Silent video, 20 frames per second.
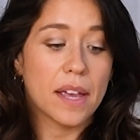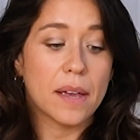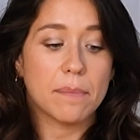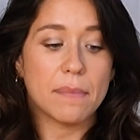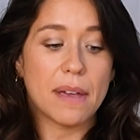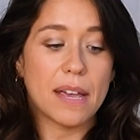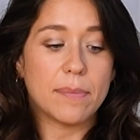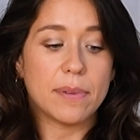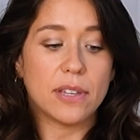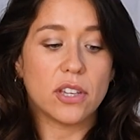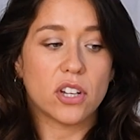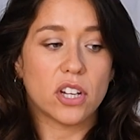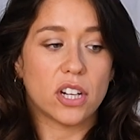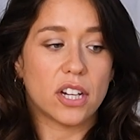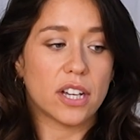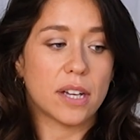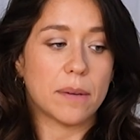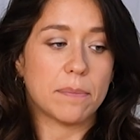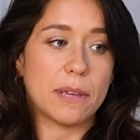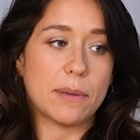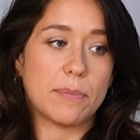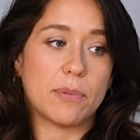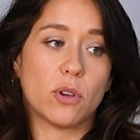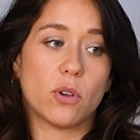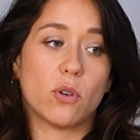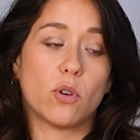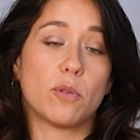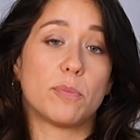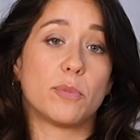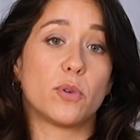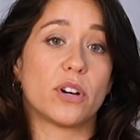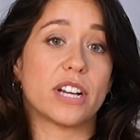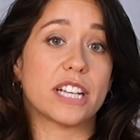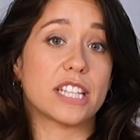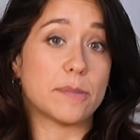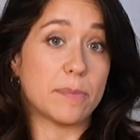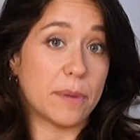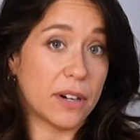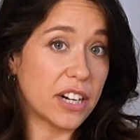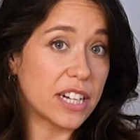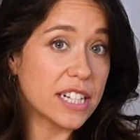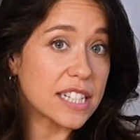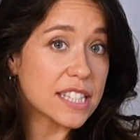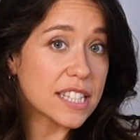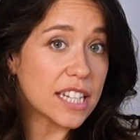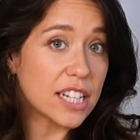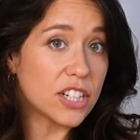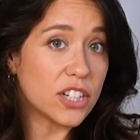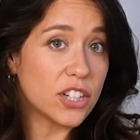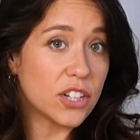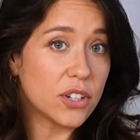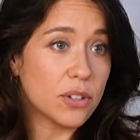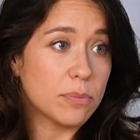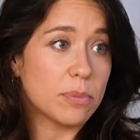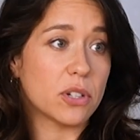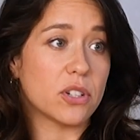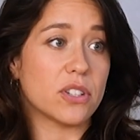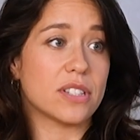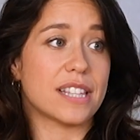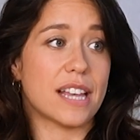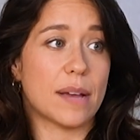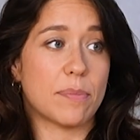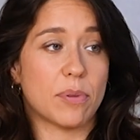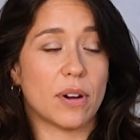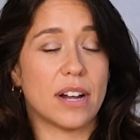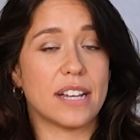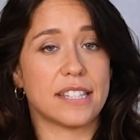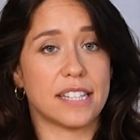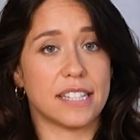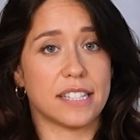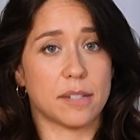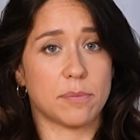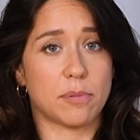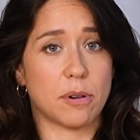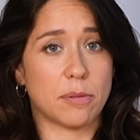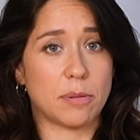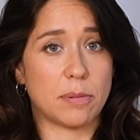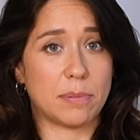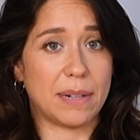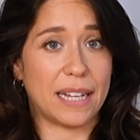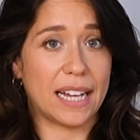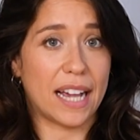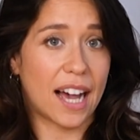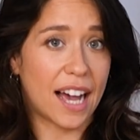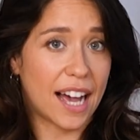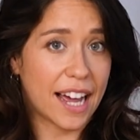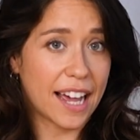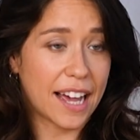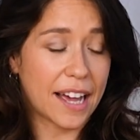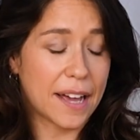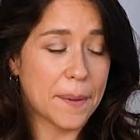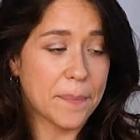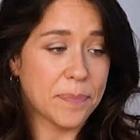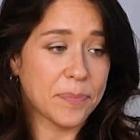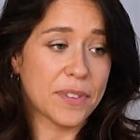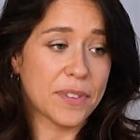Maybe you can look at people who are more experienced than you because their prices are probably higher.